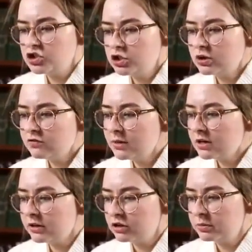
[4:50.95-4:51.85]
could you give
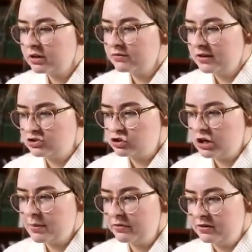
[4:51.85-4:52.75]
me a little bit of
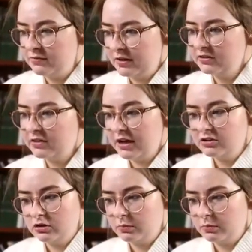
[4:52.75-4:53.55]
history about the events that